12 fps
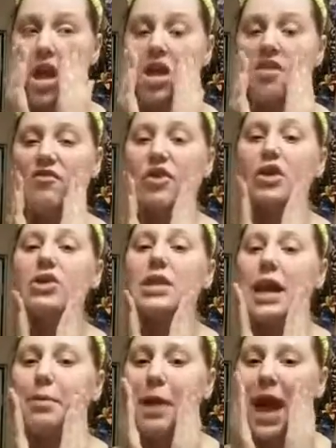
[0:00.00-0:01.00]
It feels
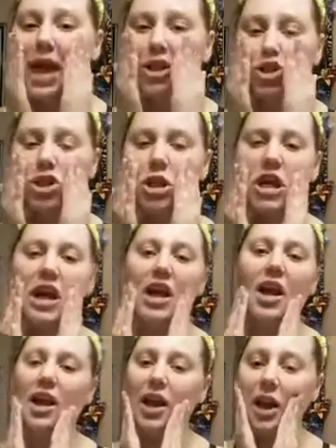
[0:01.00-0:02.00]
like
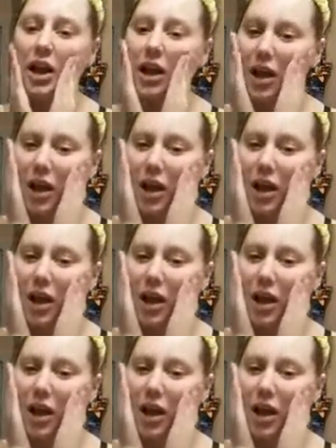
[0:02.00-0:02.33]
Patrick.